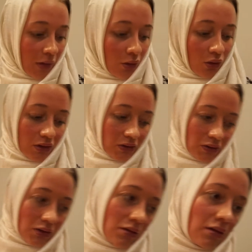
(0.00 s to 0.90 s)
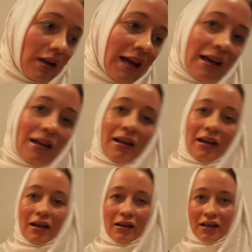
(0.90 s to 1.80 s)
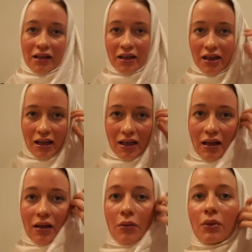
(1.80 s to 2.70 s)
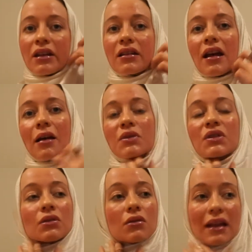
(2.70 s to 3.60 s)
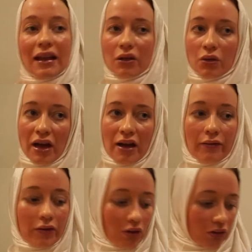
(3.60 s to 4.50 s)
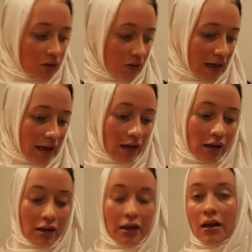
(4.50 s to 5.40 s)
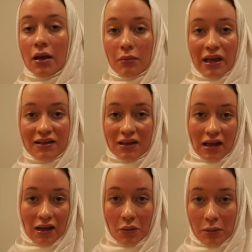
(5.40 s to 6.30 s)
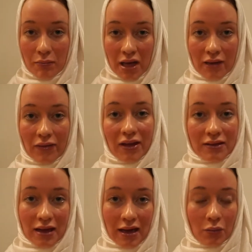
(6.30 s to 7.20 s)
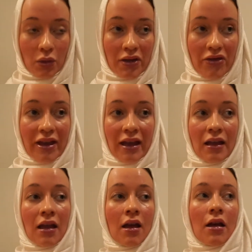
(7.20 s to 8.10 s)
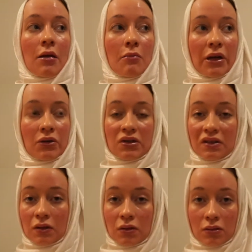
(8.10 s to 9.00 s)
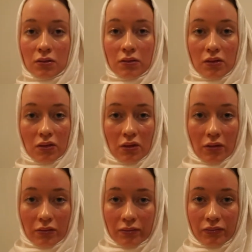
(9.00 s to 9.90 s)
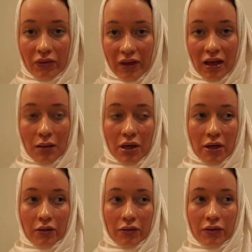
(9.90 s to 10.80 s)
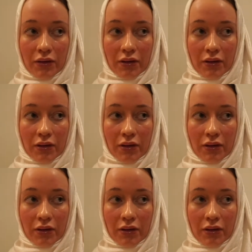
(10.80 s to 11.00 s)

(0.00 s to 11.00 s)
Also, like another thing when it comes to like to have good like basic equipment, that's like one thing, but also to, you know, think about